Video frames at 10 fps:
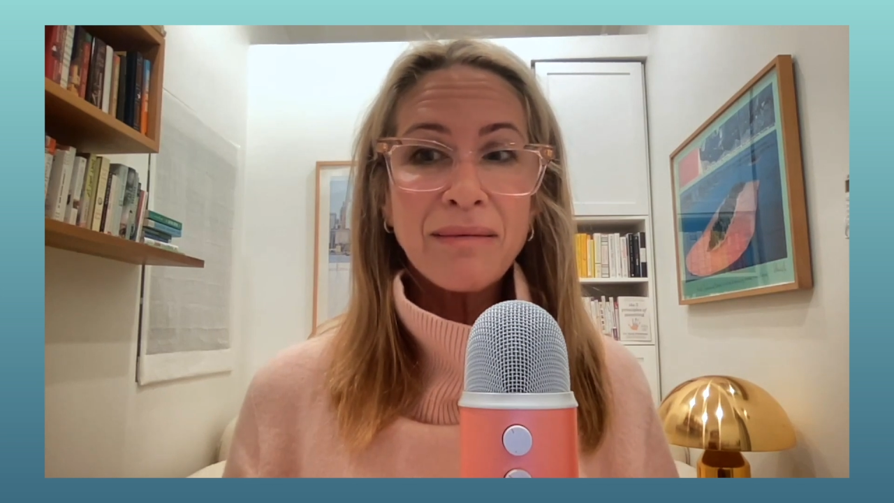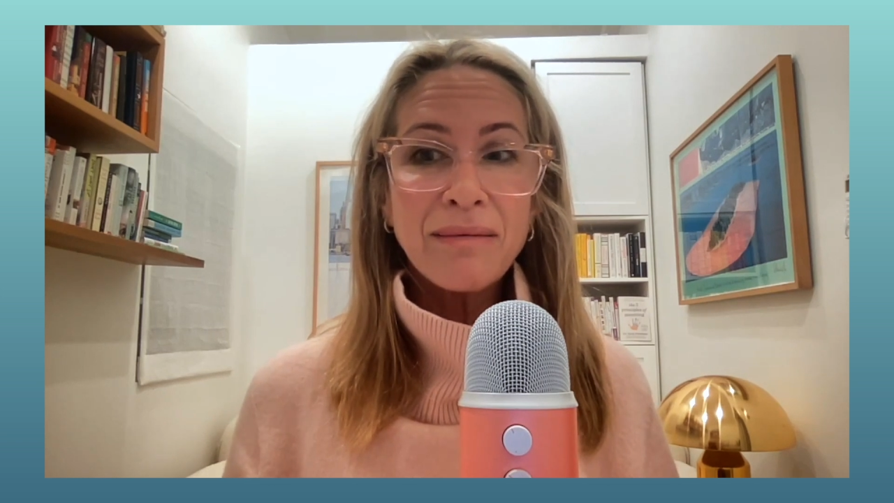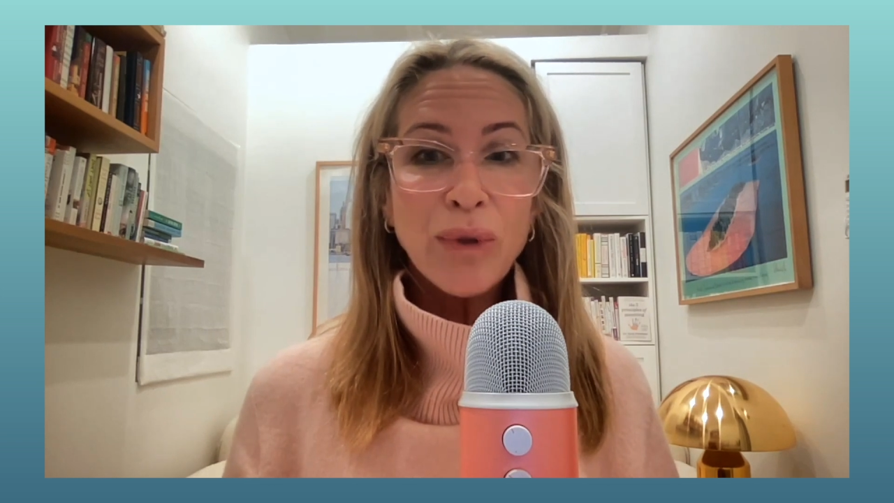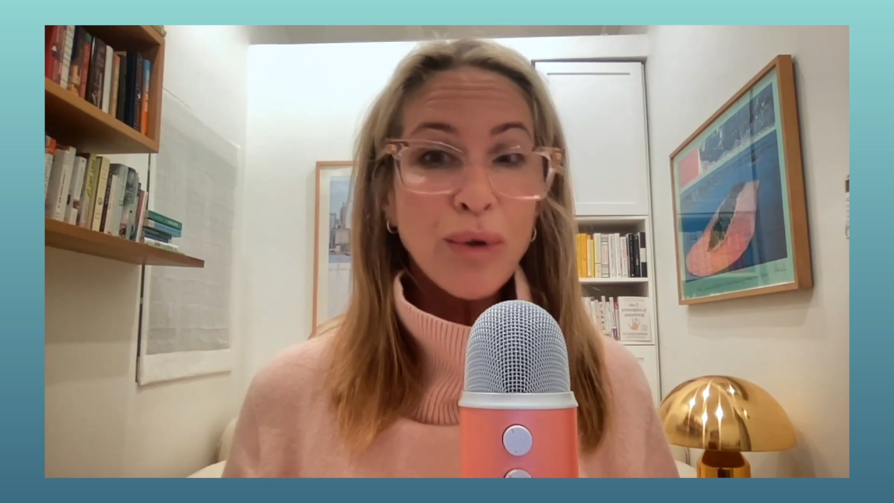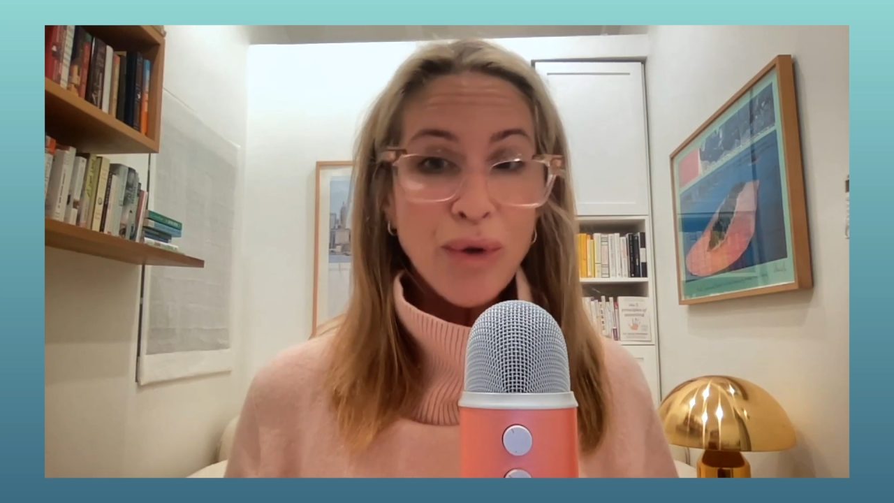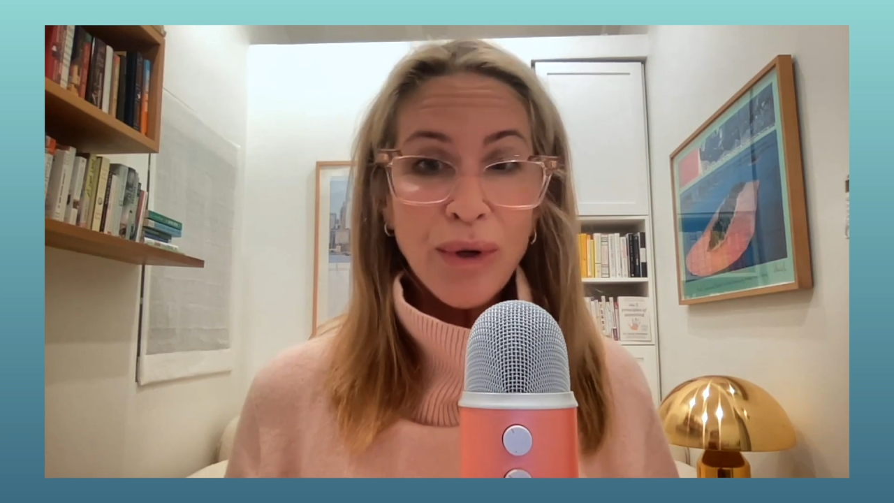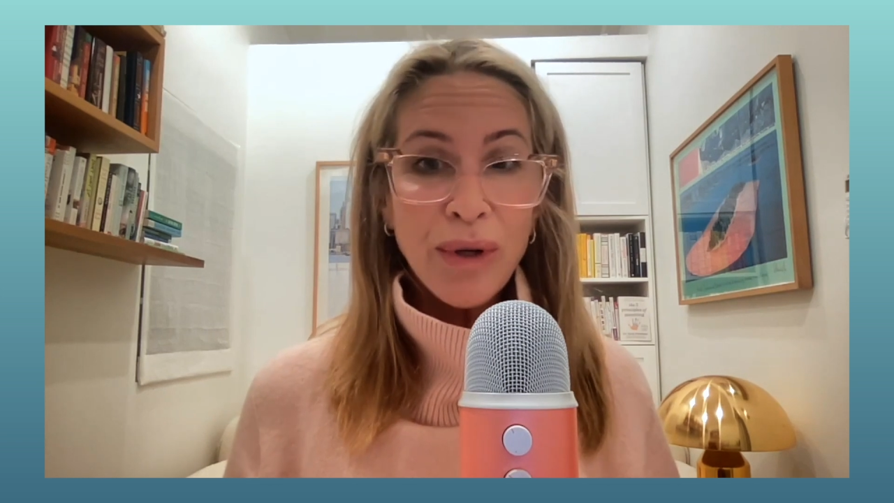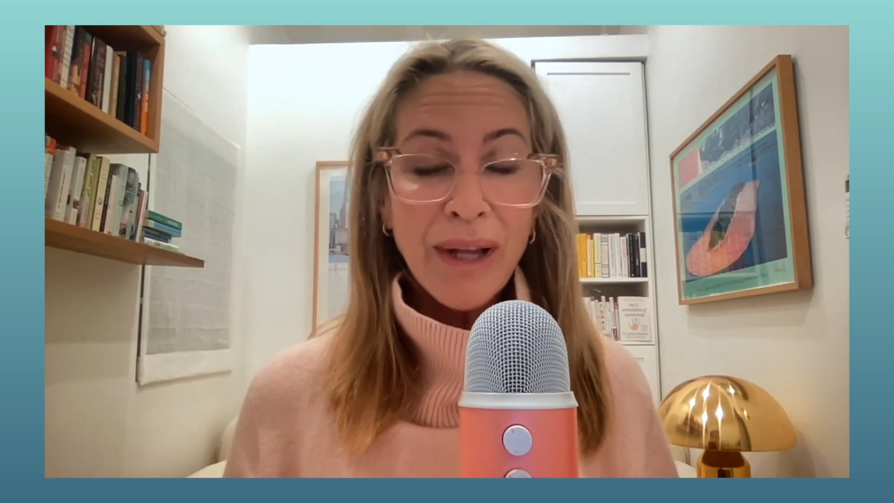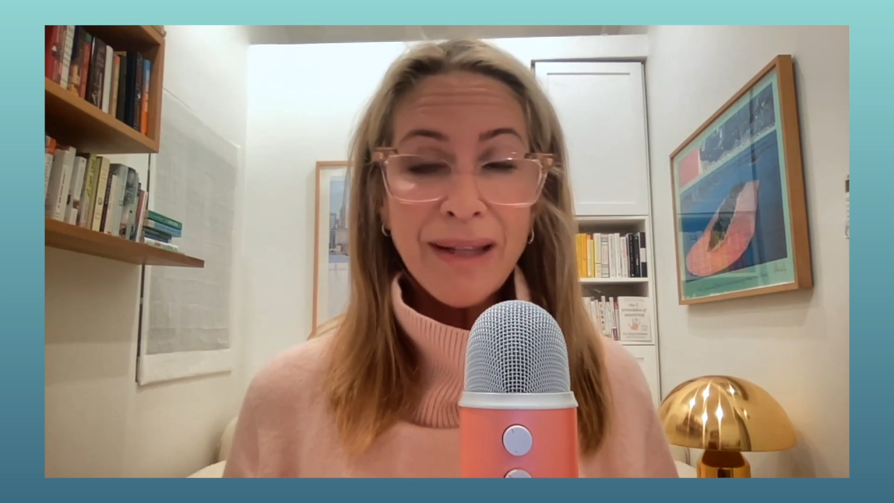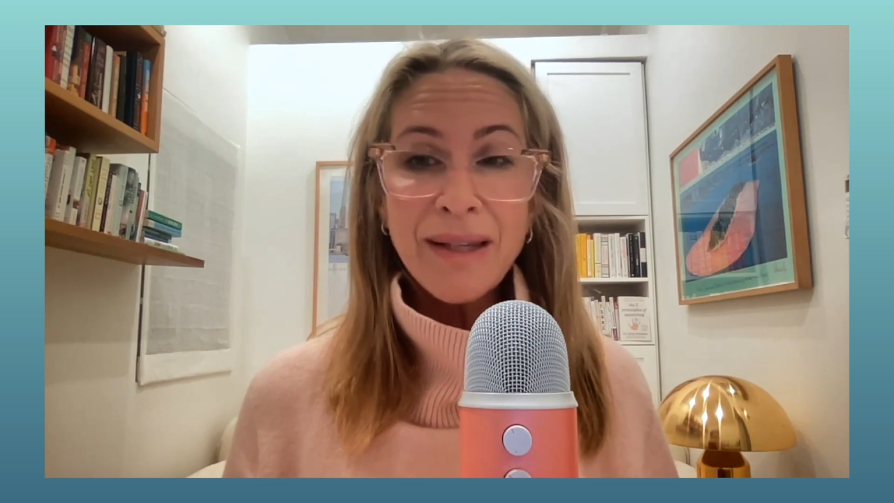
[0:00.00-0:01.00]

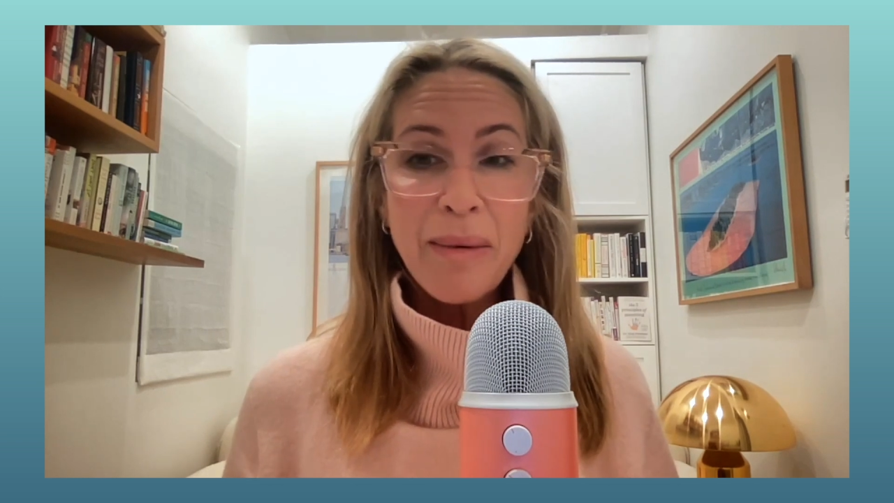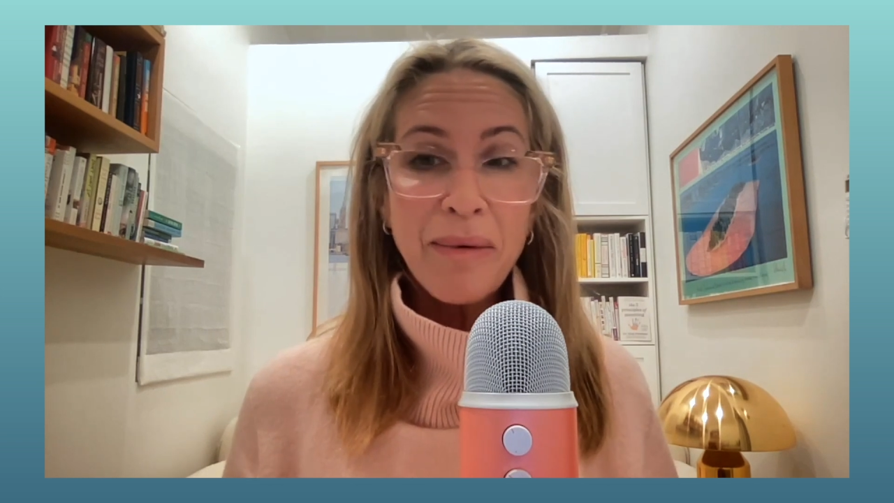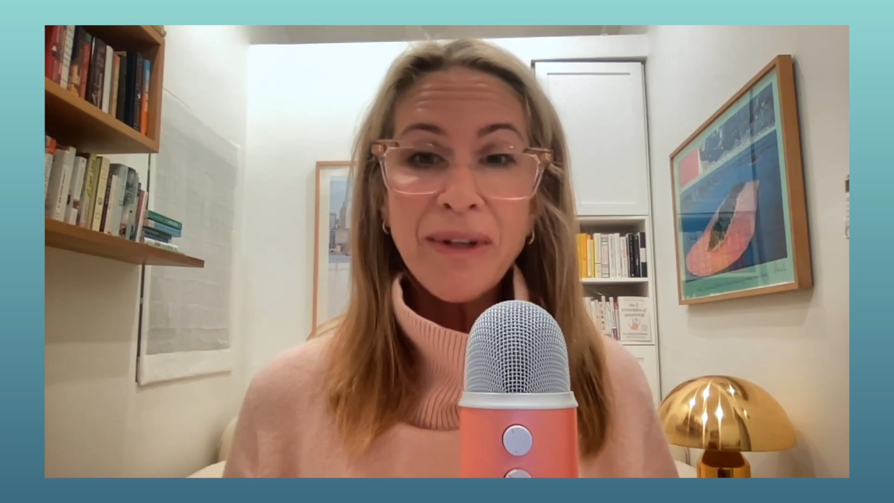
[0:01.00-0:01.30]
neutral, and some of